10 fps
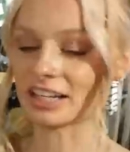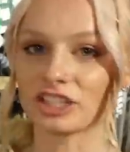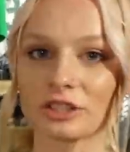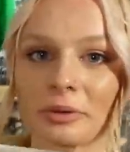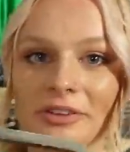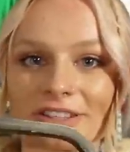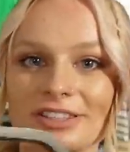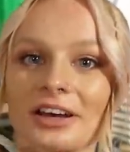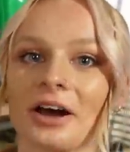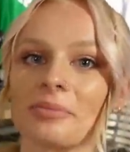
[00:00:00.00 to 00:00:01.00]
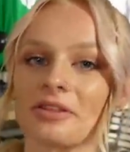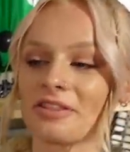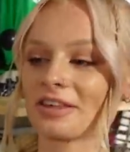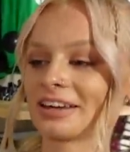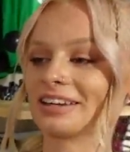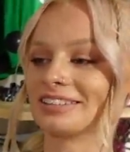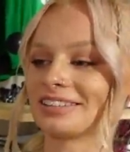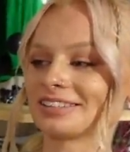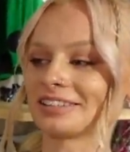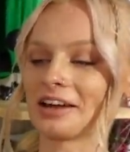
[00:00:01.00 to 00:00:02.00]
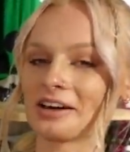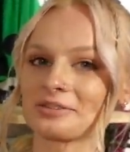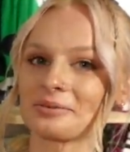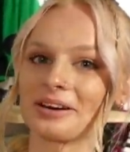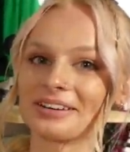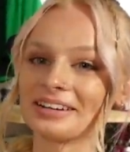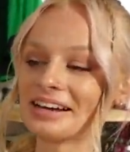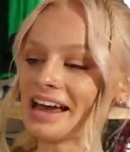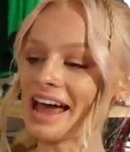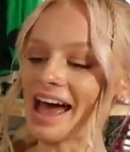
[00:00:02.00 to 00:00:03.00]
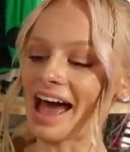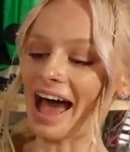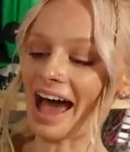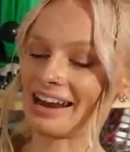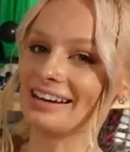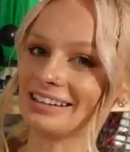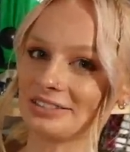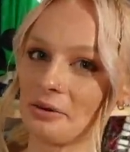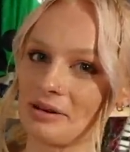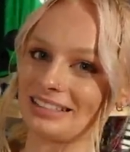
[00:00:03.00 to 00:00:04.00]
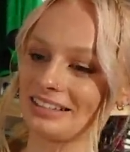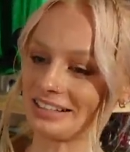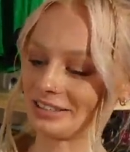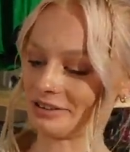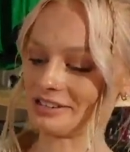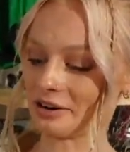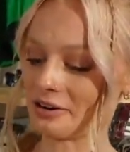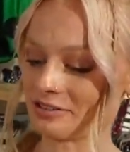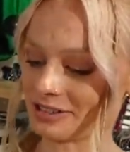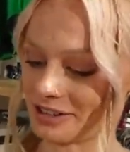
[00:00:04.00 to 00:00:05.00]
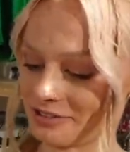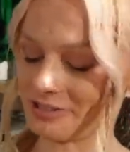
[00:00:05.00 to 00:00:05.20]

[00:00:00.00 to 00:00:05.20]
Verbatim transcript: I just spotted the skirt, but the thing is, it's the last one and it's not my size, so I don't know if it's going to